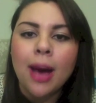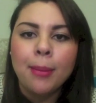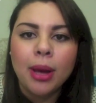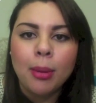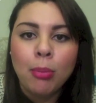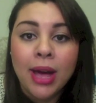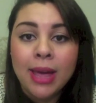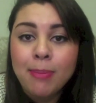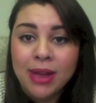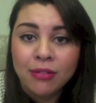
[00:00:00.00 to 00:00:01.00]
um,
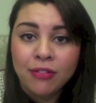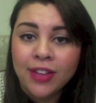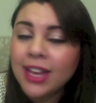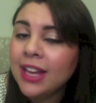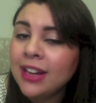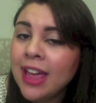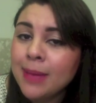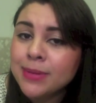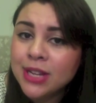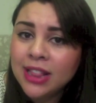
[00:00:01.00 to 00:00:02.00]
by Benefit, and
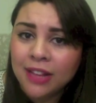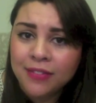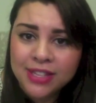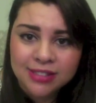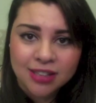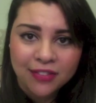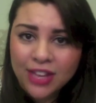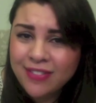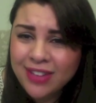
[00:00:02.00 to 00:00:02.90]
I absolutely love this stuff.